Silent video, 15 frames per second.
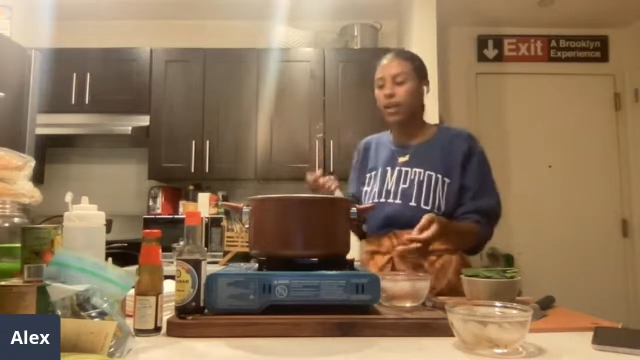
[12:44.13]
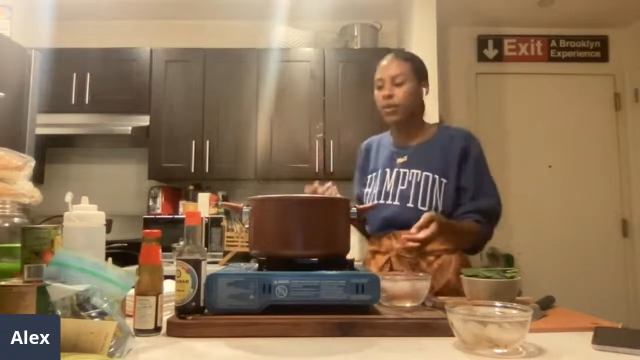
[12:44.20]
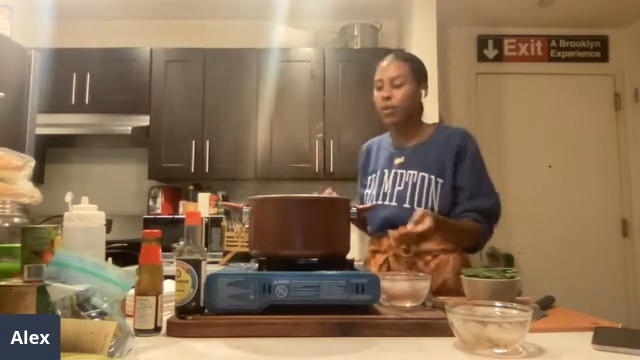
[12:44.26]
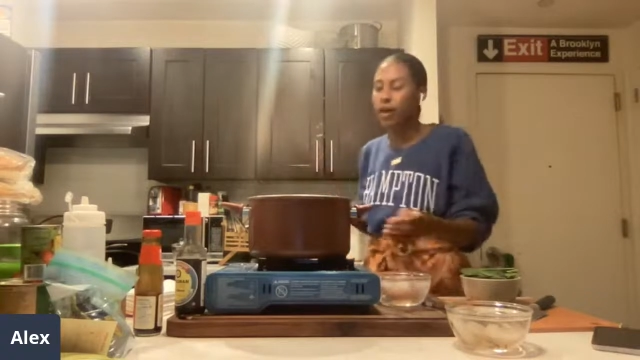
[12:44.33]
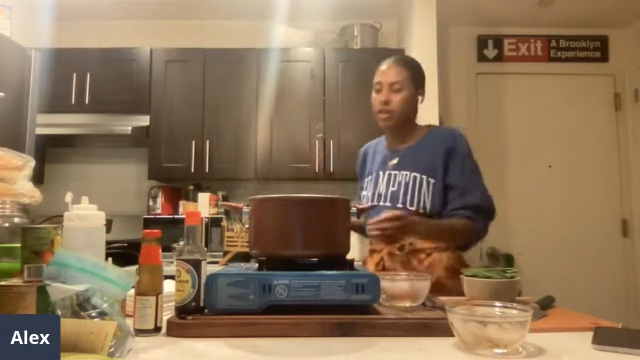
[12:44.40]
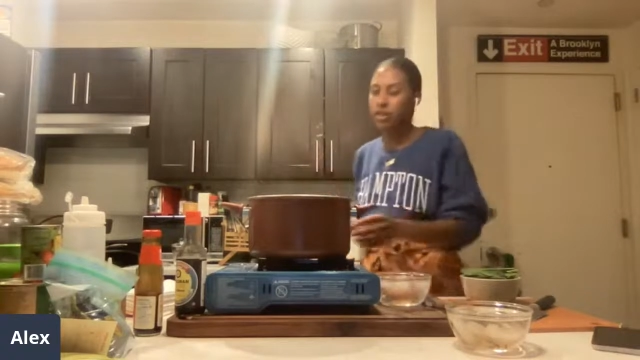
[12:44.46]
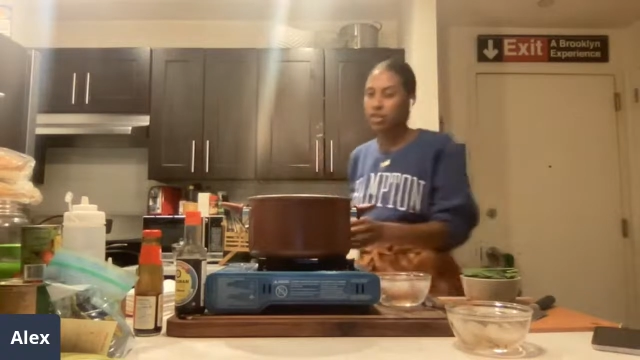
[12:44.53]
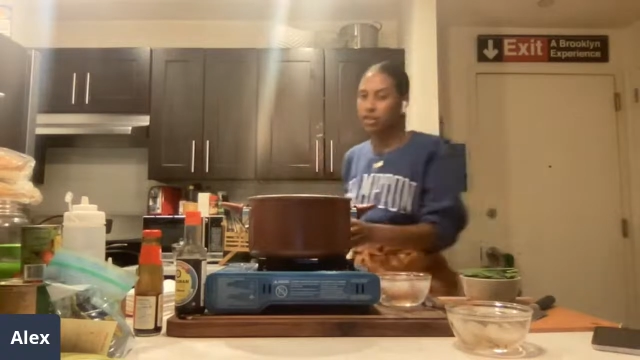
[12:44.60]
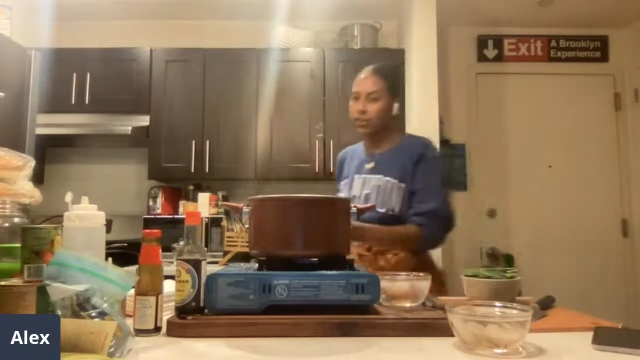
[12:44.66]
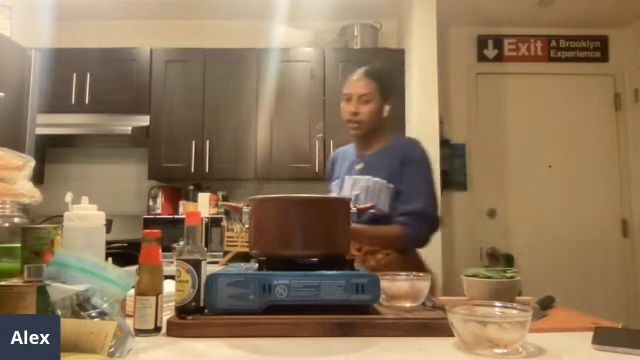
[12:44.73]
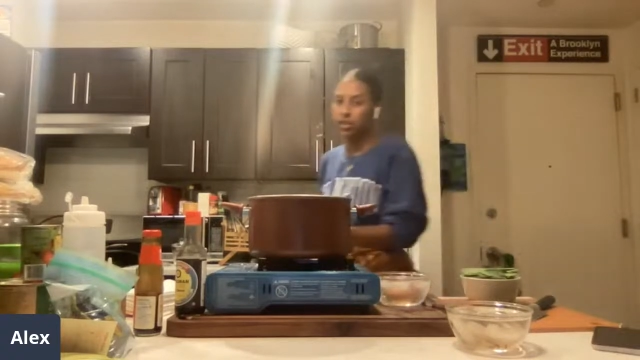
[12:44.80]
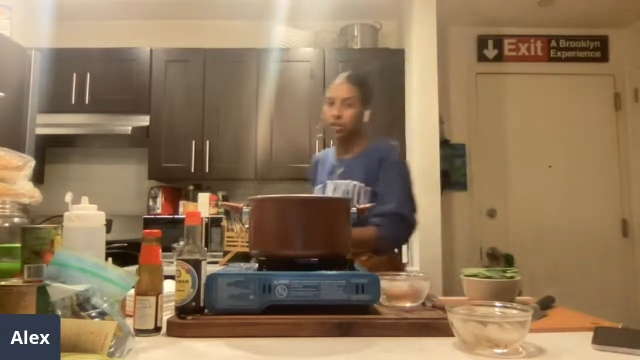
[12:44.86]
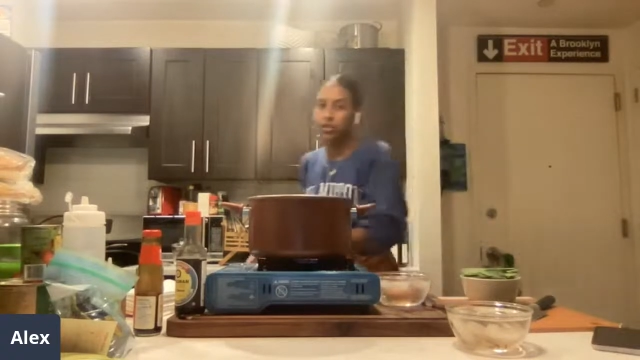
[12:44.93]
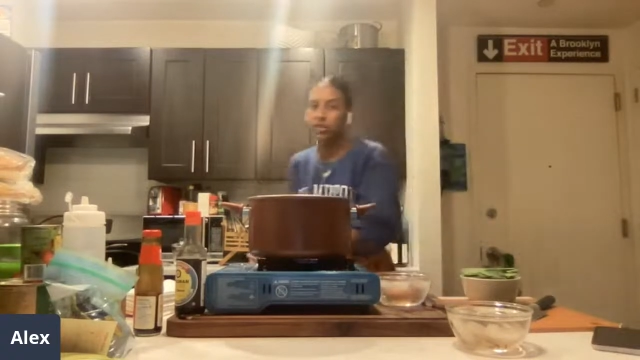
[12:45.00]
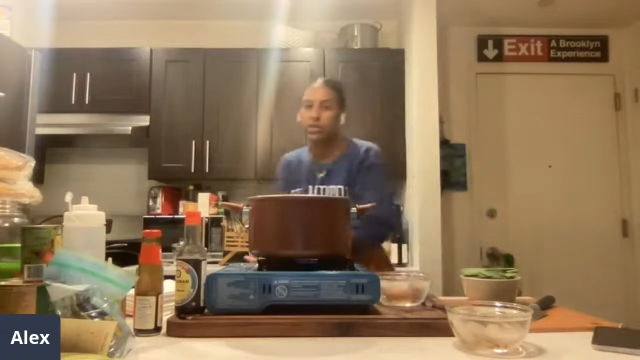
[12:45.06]
you want to just
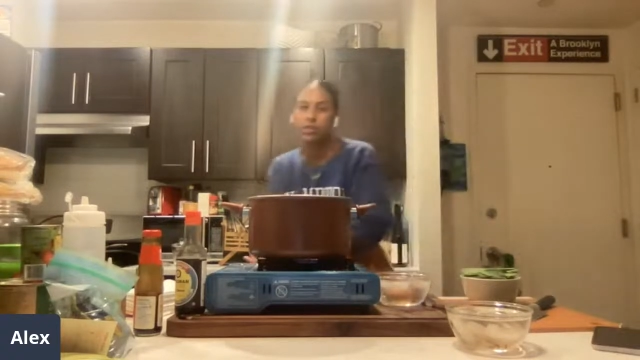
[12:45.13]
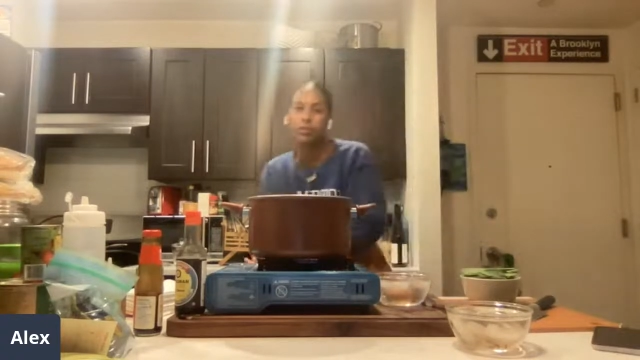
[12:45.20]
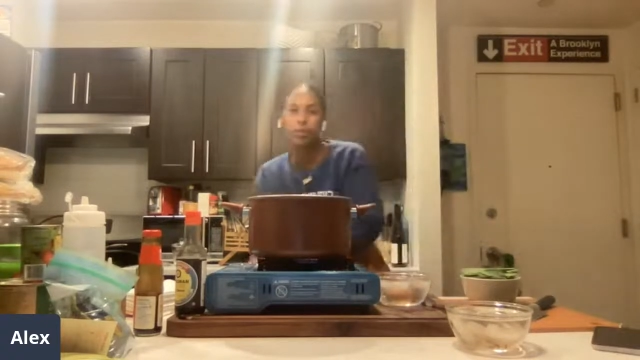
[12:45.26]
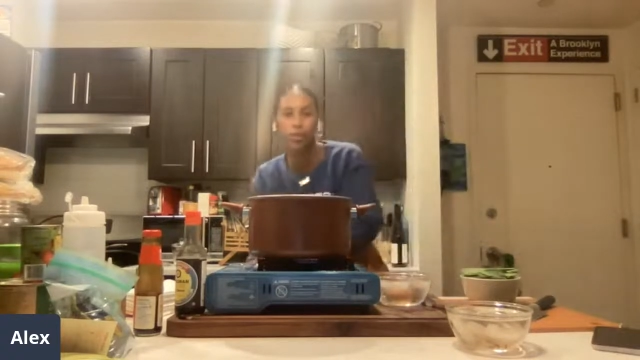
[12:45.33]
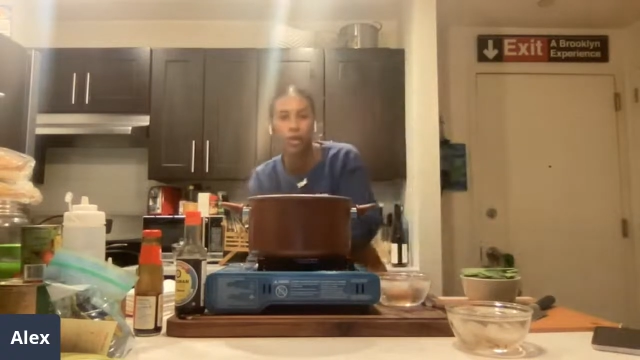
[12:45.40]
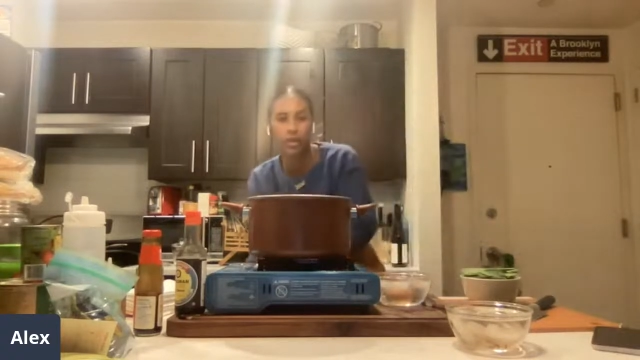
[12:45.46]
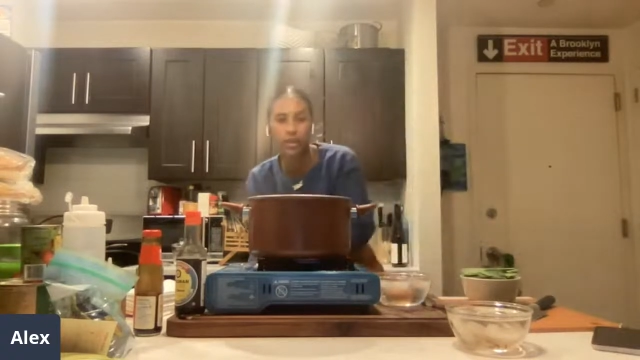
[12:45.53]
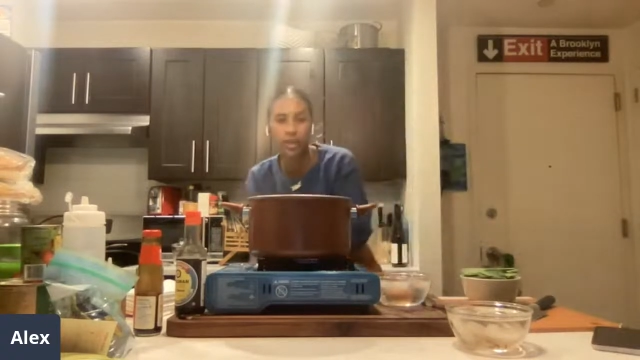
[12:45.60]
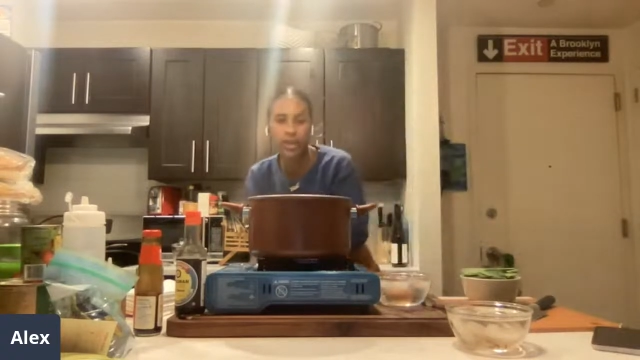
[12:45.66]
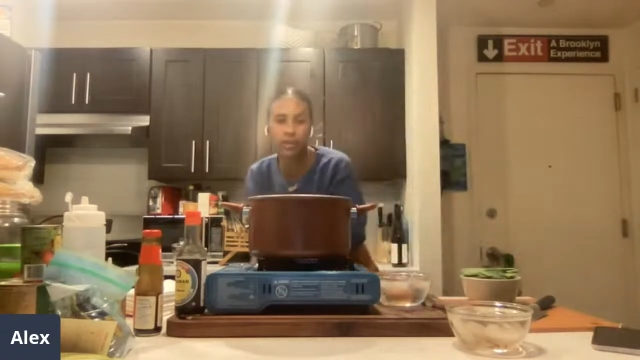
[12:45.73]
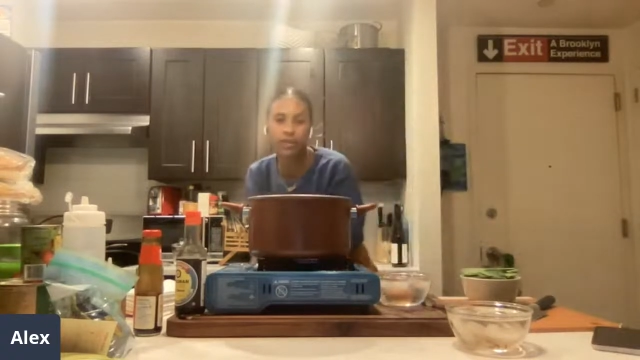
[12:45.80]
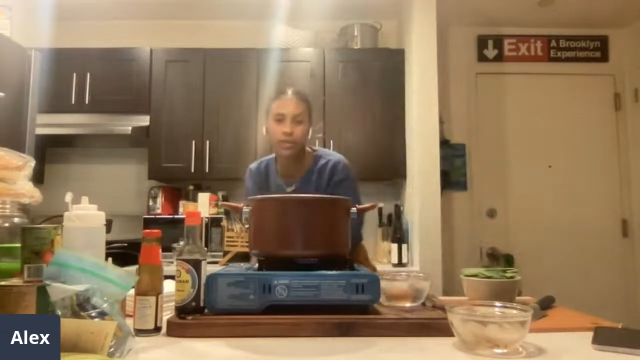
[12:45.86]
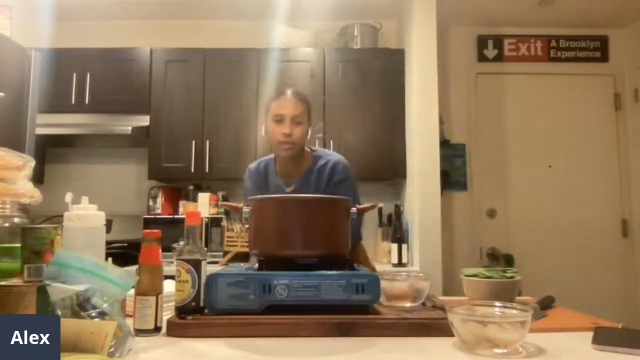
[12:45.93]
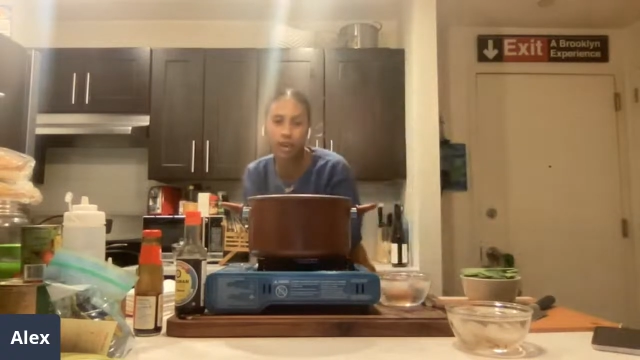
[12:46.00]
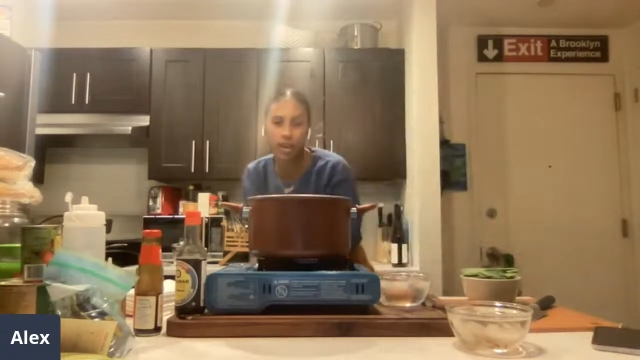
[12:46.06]
make sure it's
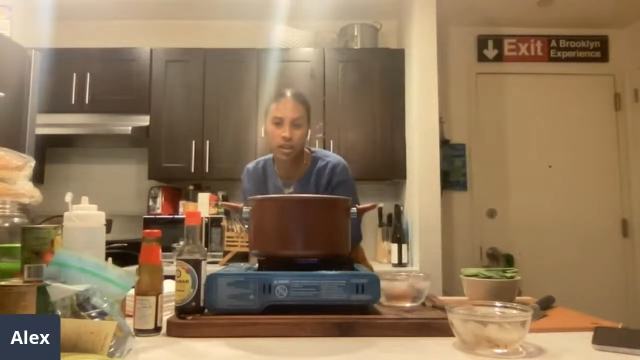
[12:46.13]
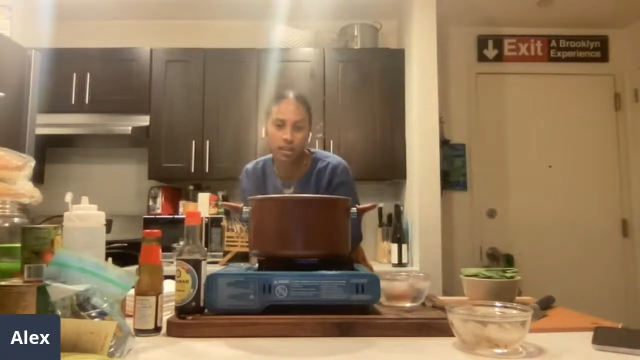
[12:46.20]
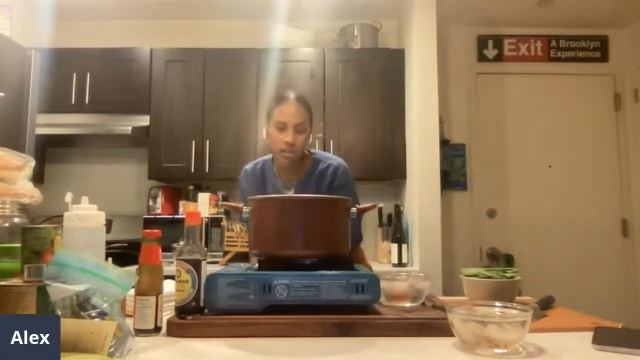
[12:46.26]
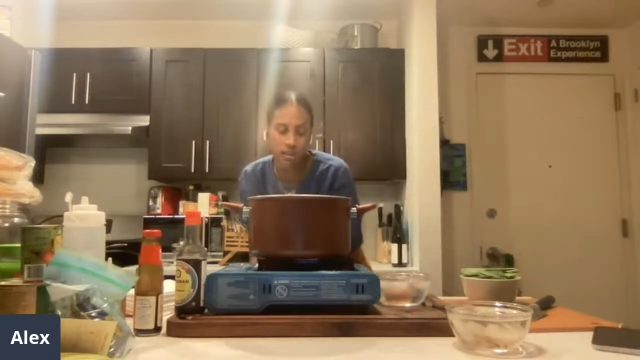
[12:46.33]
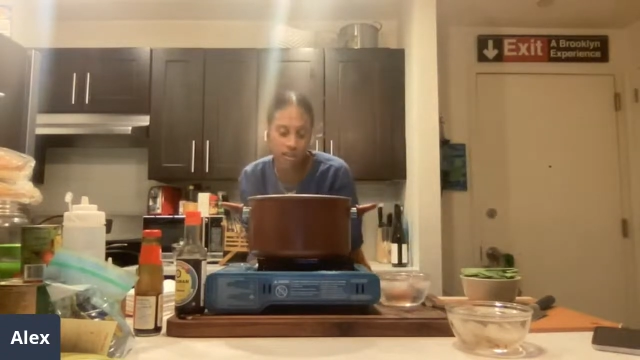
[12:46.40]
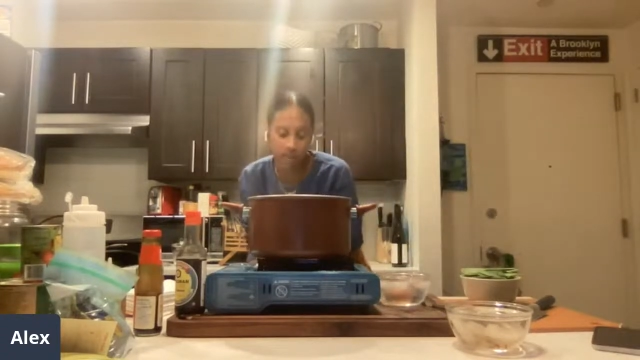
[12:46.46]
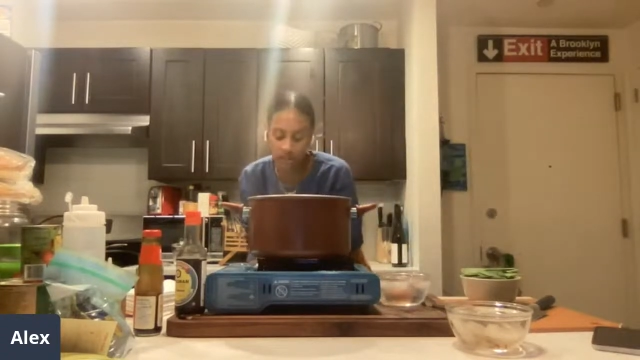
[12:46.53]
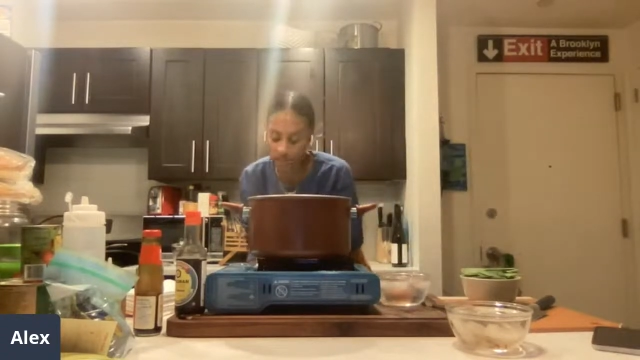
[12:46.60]
boiling first.